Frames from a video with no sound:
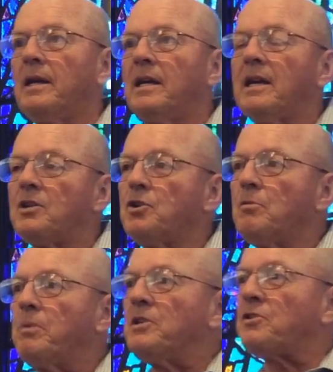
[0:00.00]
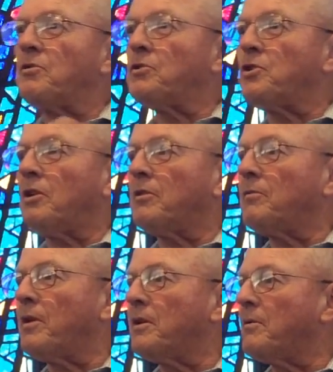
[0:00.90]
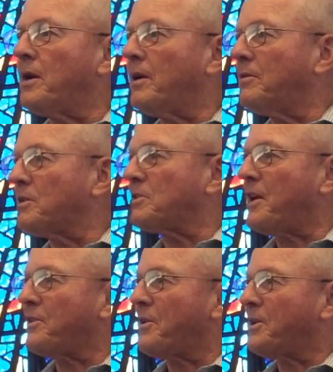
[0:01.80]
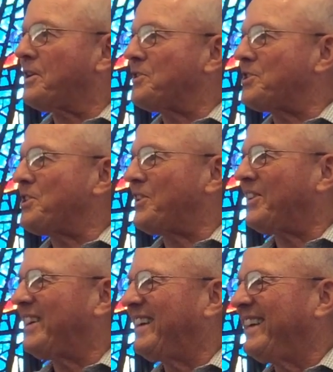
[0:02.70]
He had two preschool children running around, just like our kids here,